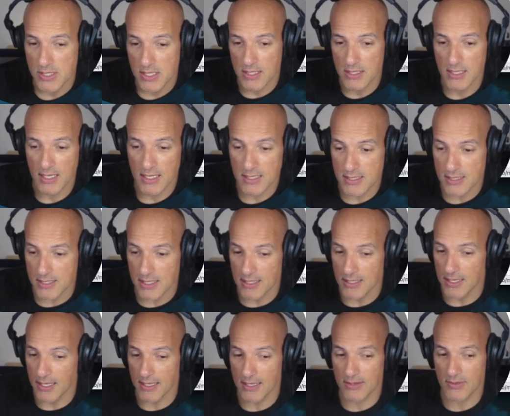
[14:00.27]
the other day and said,
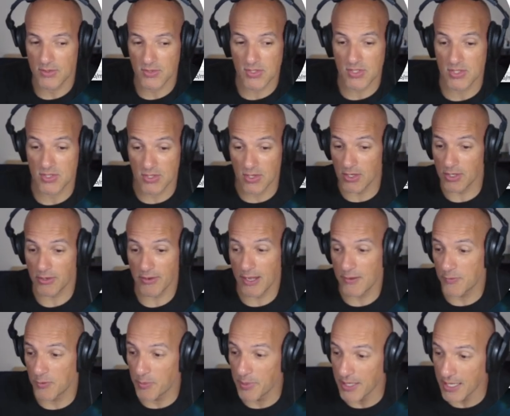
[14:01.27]
like, this is not great
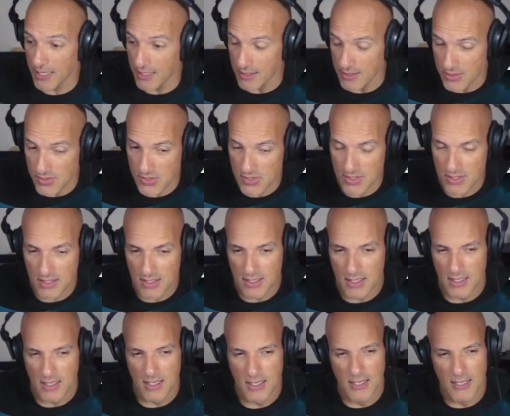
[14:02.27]
for beginners.
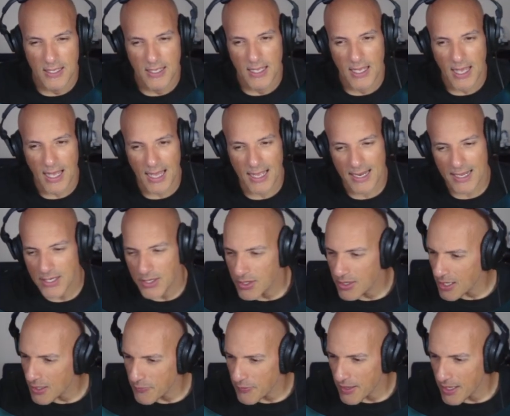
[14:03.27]
And I don't
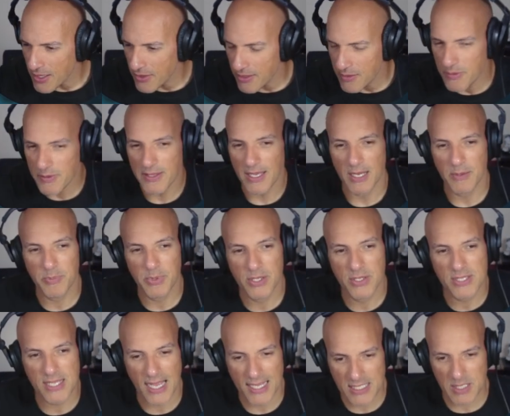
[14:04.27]
know if I agree with that,
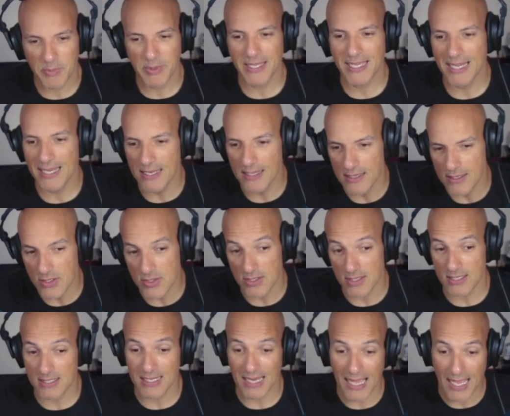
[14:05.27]
because as a beginner to
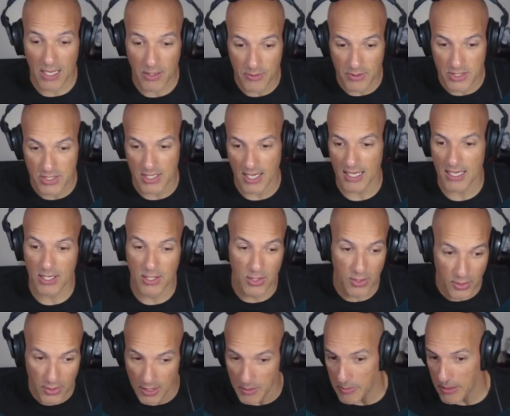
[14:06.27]
this language, I can
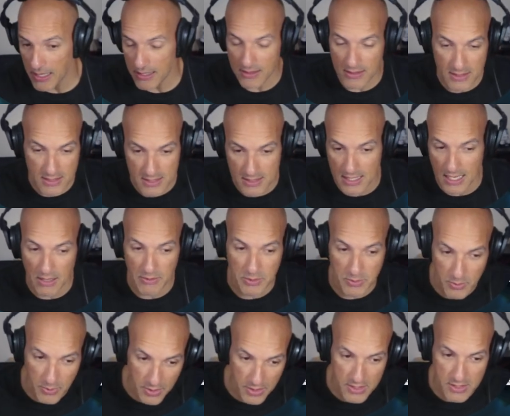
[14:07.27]
learn about this and how it
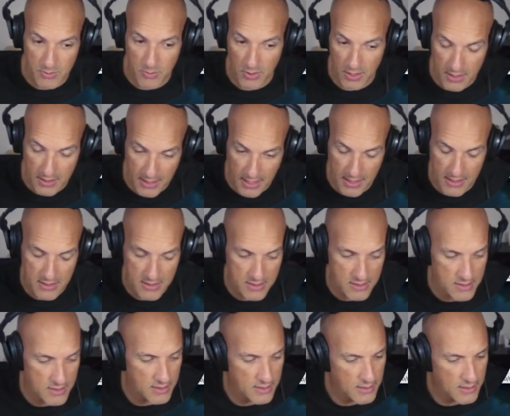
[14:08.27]
works and what it does.